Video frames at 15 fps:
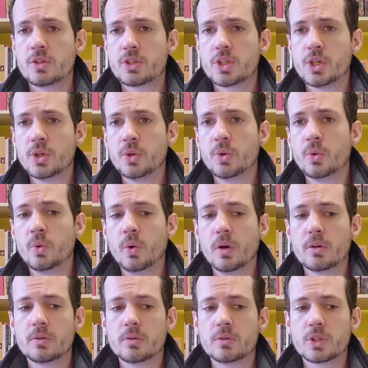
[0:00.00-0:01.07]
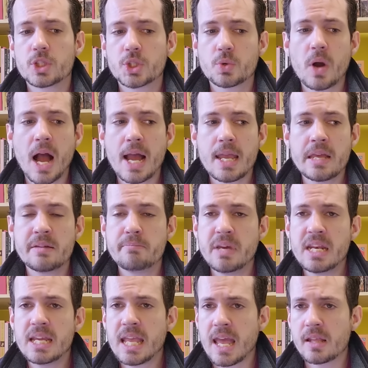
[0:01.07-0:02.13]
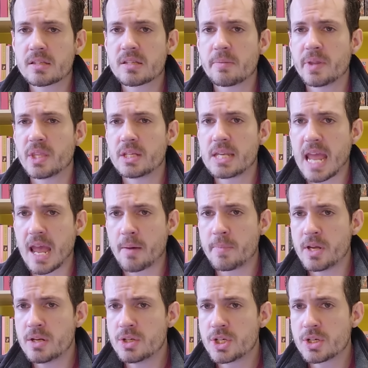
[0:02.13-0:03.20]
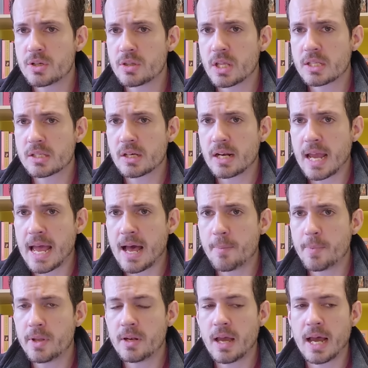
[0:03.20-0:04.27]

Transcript: to try and mitigate some of the damage that's going to happen.